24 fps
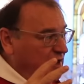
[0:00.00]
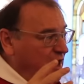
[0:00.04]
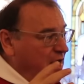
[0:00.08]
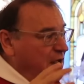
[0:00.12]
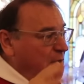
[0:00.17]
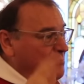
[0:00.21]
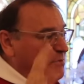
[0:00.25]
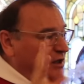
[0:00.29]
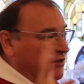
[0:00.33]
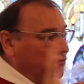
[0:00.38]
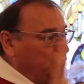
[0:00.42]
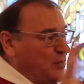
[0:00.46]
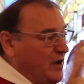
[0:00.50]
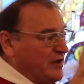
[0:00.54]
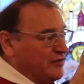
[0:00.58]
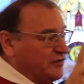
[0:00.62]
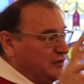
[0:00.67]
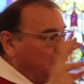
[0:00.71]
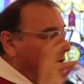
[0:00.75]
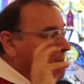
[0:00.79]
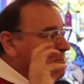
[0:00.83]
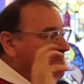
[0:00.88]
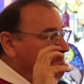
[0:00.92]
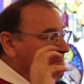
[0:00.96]
but was
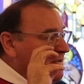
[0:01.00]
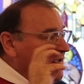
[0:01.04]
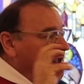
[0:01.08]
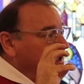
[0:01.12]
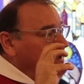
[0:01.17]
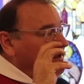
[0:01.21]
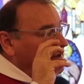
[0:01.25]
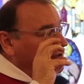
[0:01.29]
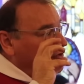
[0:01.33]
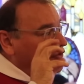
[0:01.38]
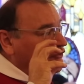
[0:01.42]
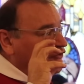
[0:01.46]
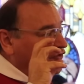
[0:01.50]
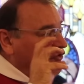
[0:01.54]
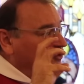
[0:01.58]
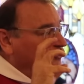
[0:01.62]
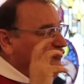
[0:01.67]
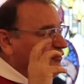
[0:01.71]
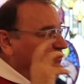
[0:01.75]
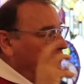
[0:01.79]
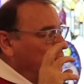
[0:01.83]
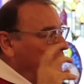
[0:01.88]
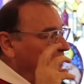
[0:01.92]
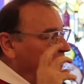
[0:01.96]
compiled in a
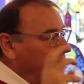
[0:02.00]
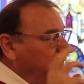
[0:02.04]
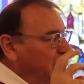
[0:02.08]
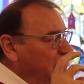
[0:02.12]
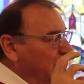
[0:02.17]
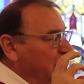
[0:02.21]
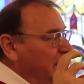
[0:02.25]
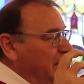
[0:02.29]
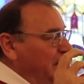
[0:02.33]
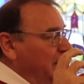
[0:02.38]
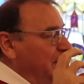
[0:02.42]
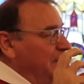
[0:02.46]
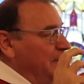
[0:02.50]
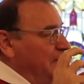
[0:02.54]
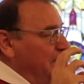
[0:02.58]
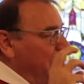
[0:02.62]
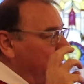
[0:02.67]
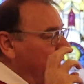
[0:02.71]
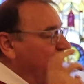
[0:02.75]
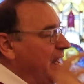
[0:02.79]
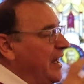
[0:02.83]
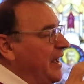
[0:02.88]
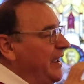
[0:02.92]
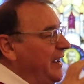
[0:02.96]
certain way
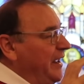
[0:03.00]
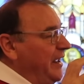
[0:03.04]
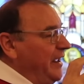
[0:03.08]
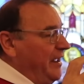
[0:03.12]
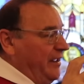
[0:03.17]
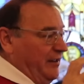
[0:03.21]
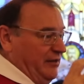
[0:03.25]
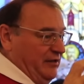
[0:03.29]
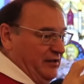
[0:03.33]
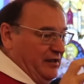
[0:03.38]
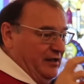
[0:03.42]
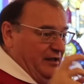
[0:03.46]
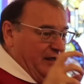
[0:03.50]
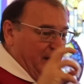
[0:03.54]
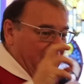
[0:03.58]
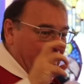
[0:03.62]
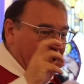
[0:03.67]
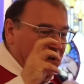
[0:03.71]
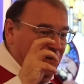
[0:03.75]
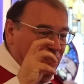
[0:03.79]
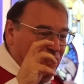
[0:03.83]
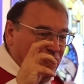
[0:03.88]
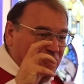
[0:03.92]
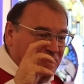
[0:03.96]
by Our